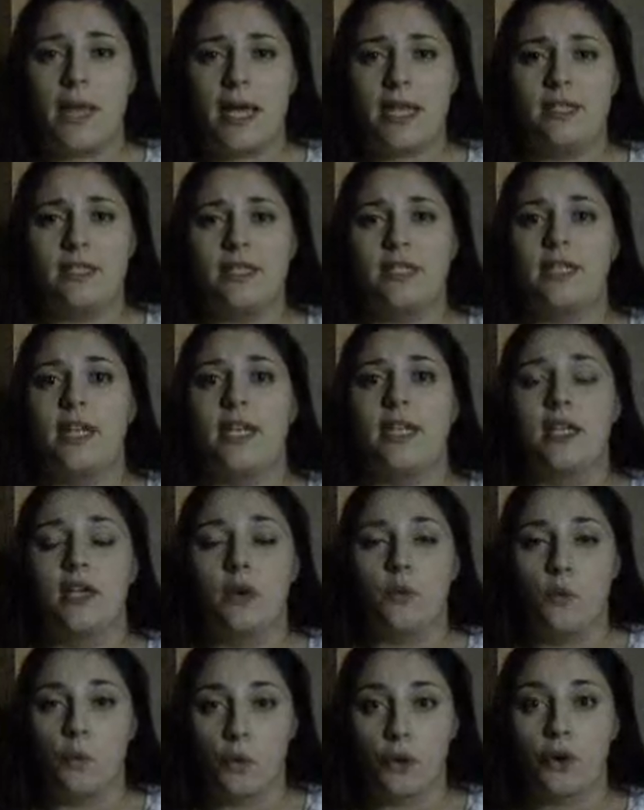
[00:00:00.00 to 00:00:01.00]

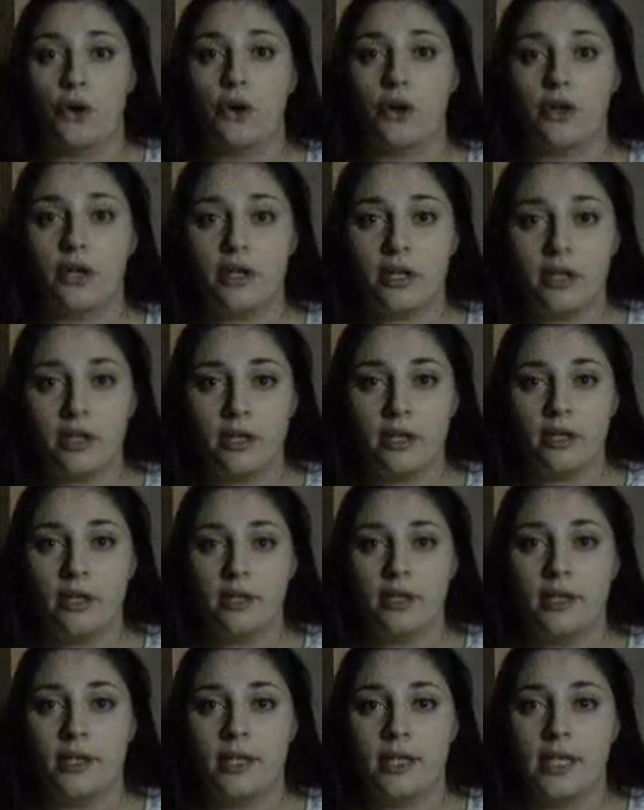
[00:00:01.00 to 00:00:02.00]
painstaking work,
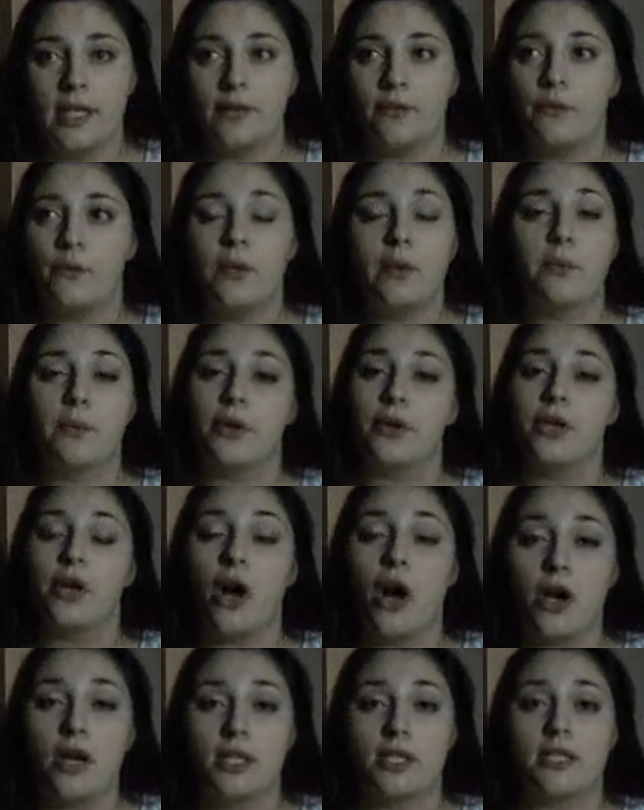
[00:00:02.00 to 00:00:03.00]
if we
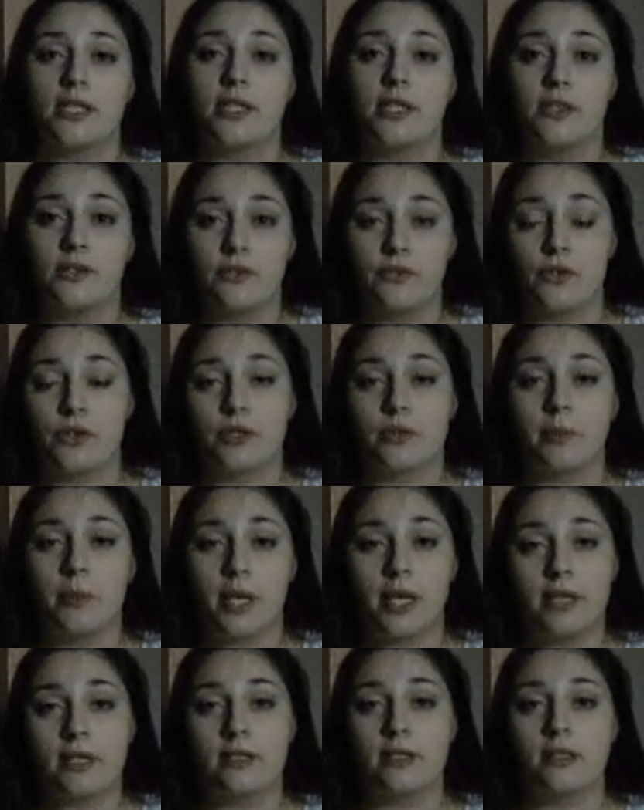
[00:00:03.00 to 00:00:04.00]
weren't honest in the first
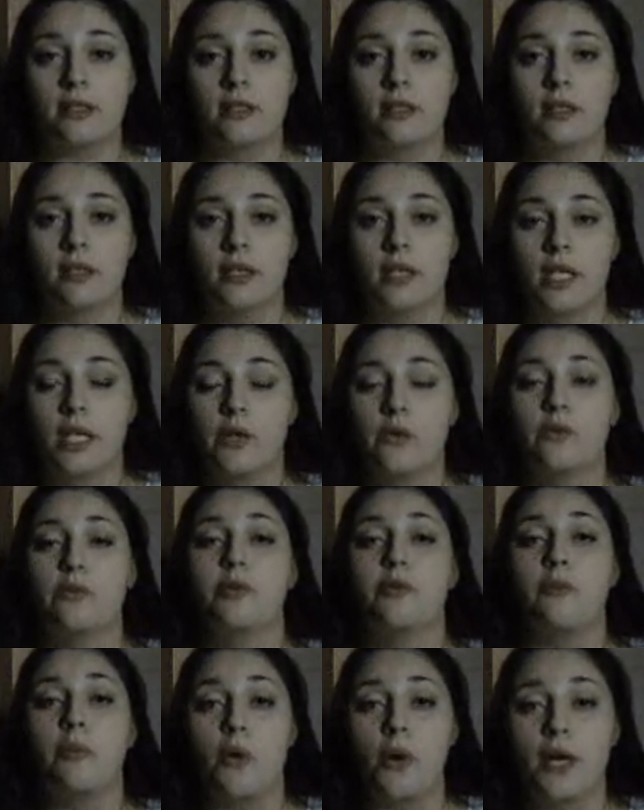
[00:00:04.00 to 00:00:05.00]
place. It would
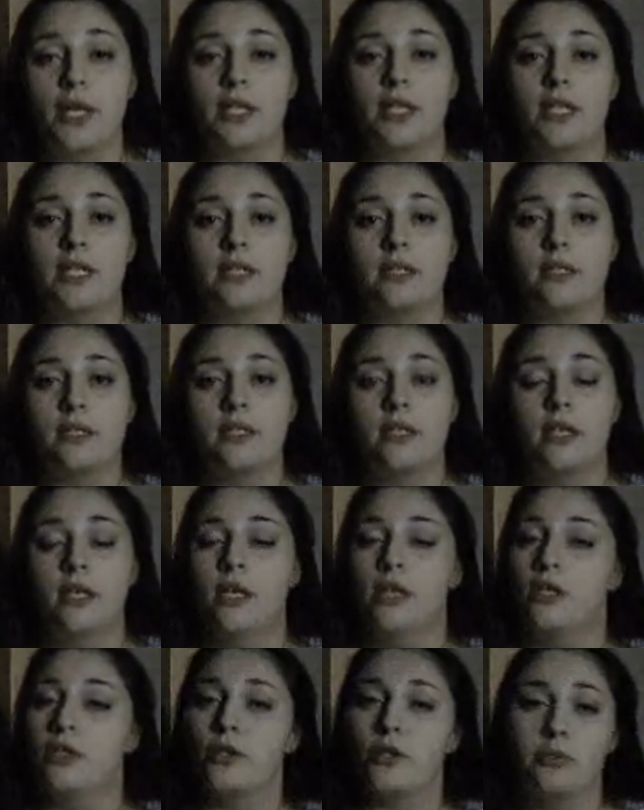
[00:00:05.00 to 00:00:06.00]
be pointless.
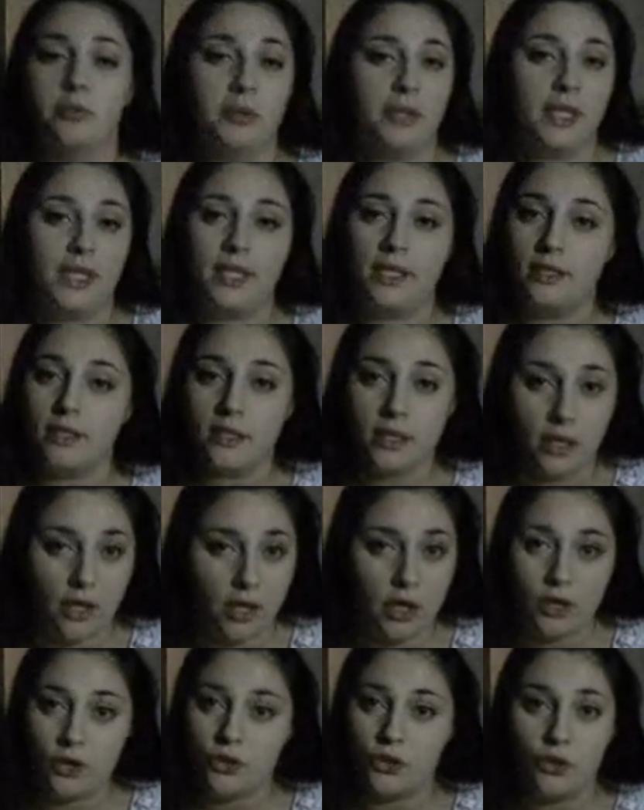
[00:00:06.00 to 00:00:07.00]
So please,
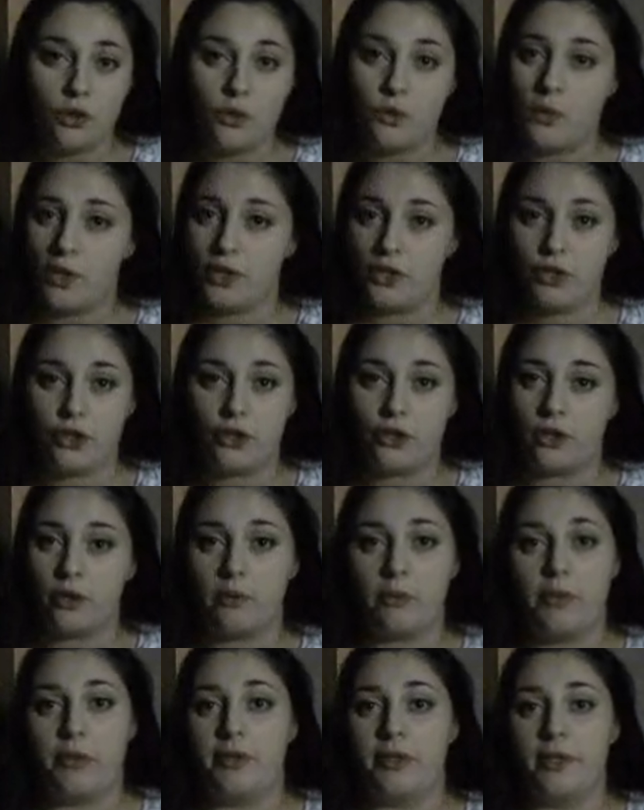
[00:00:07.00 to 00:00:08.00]
don't question
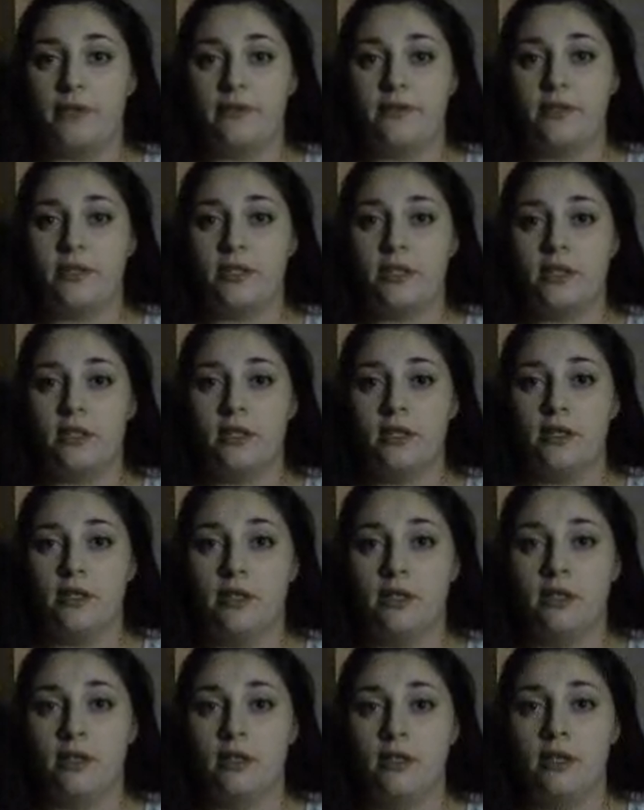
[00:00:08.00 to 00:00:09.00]
our motives.
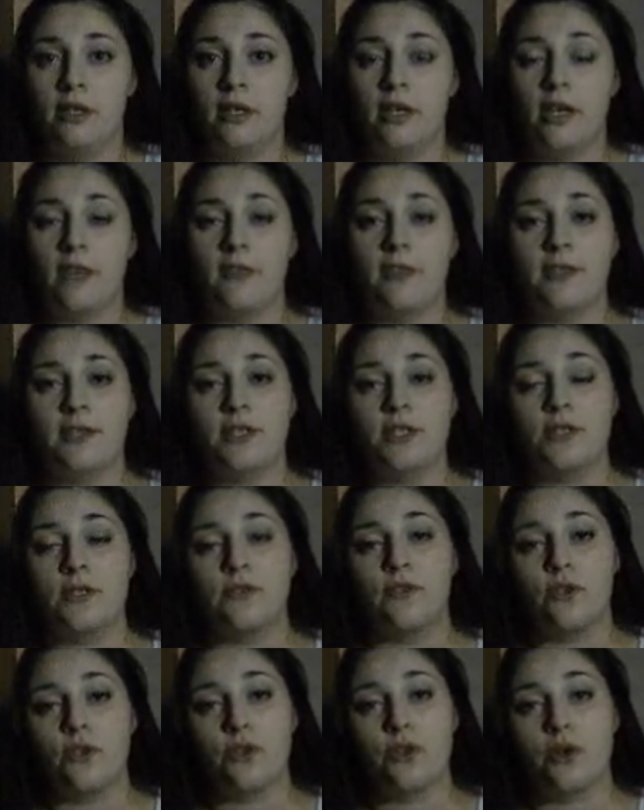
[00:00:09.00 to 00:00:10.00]
This is
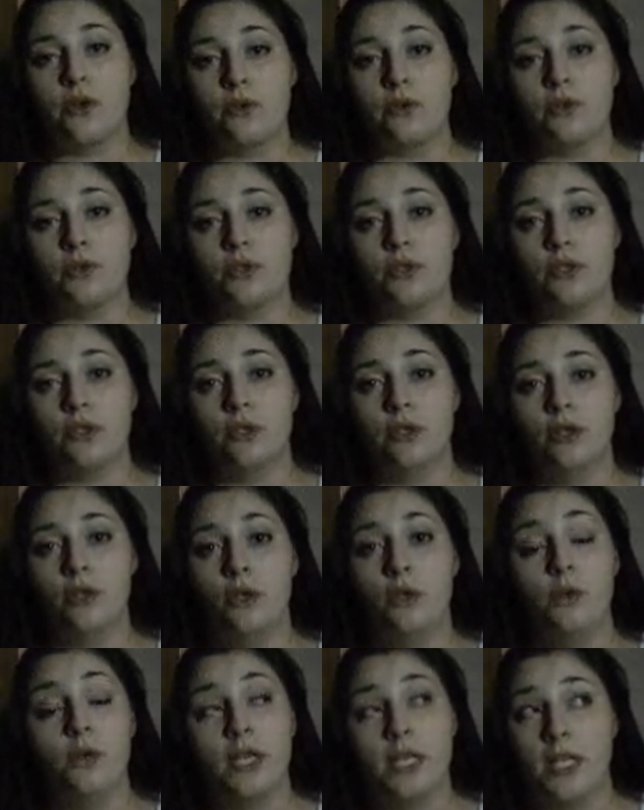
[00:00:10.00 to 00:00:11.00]
for those
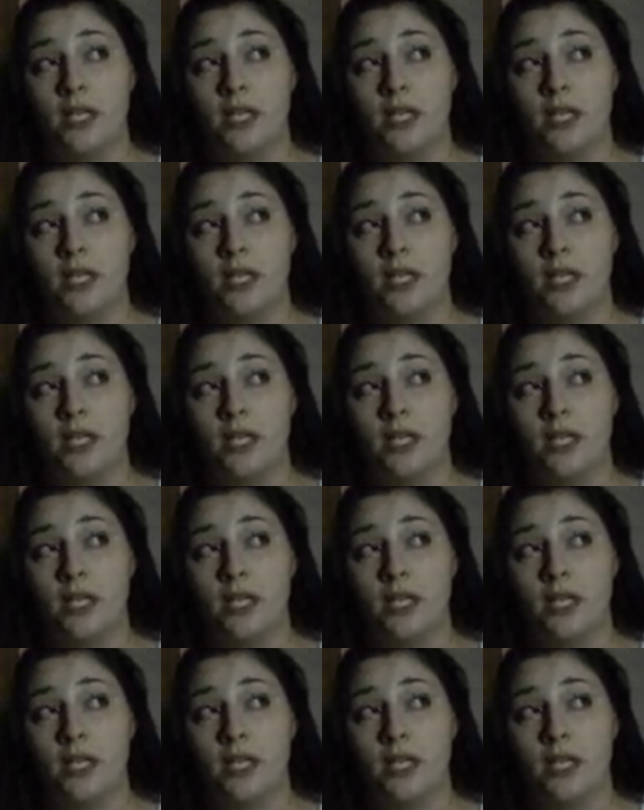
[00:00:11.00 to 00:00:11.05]
who